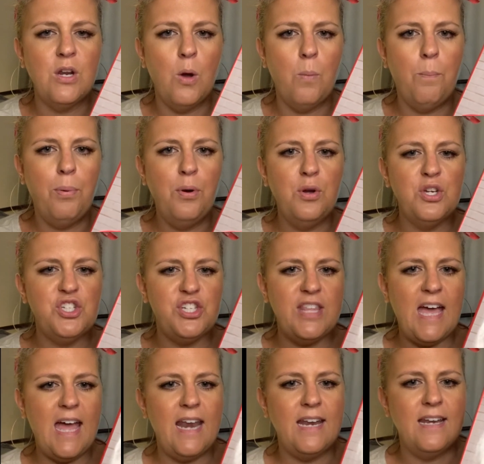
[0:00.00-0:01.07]
push
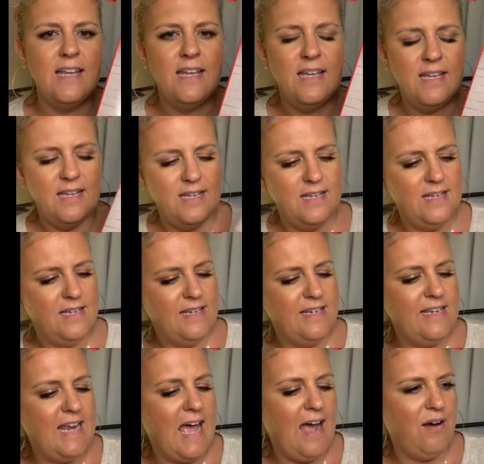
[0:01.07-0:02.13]
that
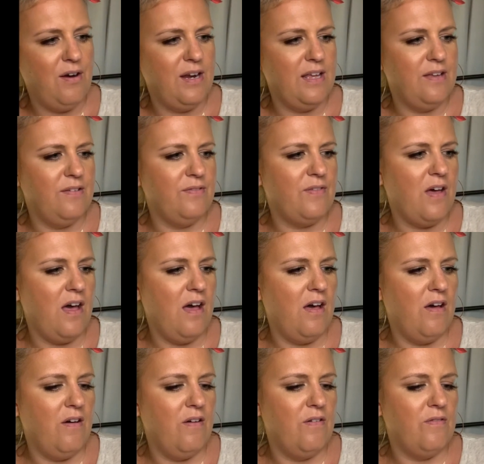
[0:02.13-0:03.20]
narrative
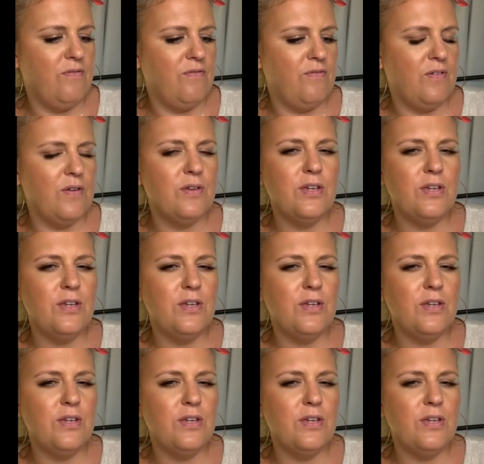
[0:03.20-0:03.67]
of,